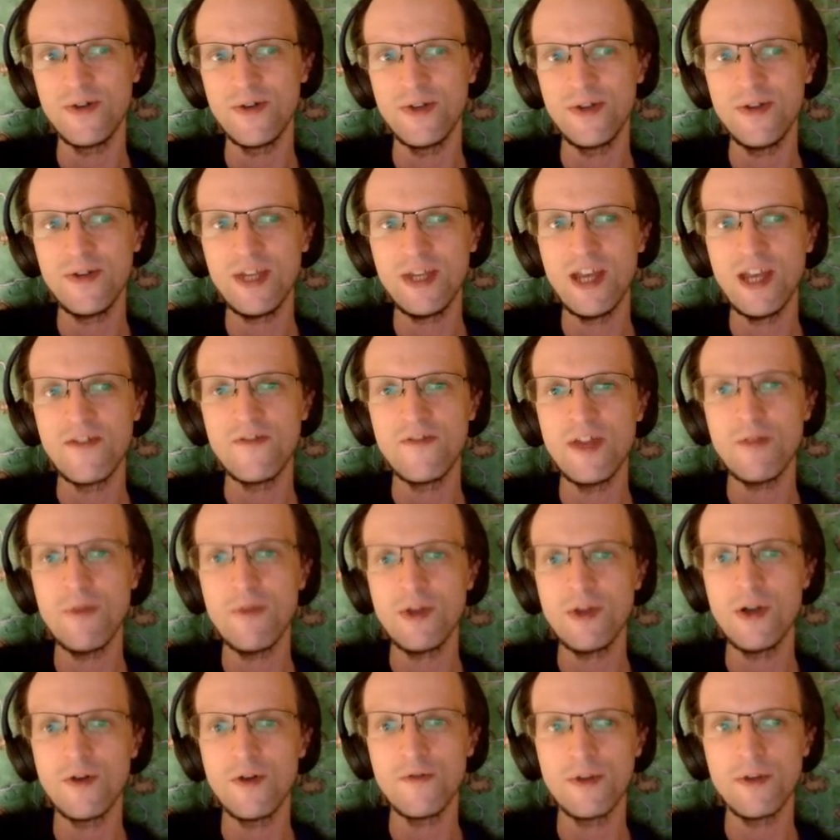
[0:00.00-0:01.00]
Okay, there we
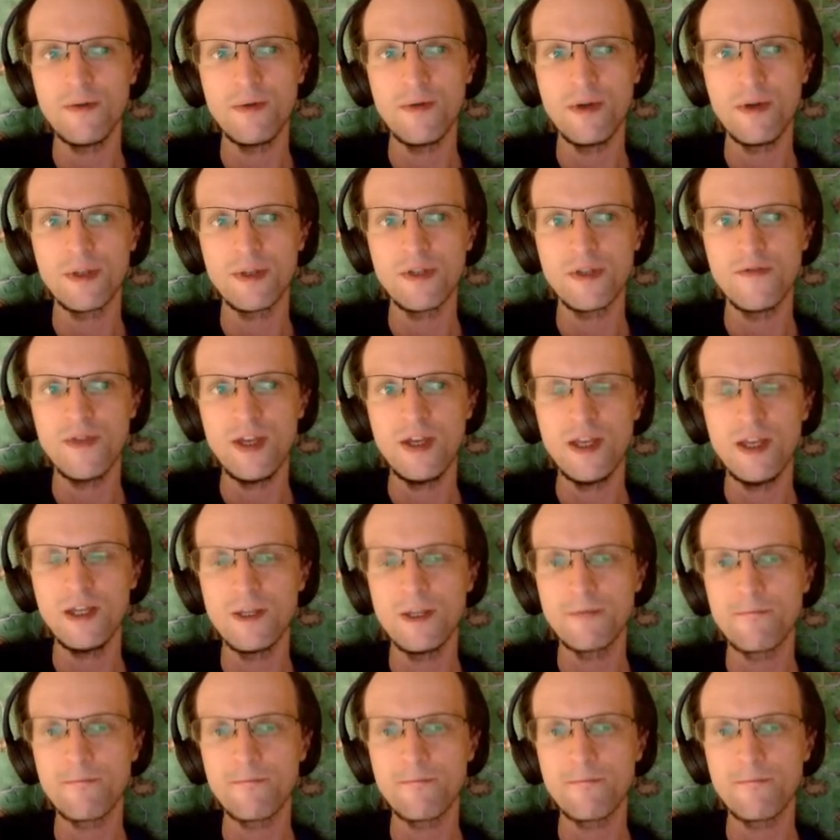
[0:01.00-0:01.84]
go, there we go. So they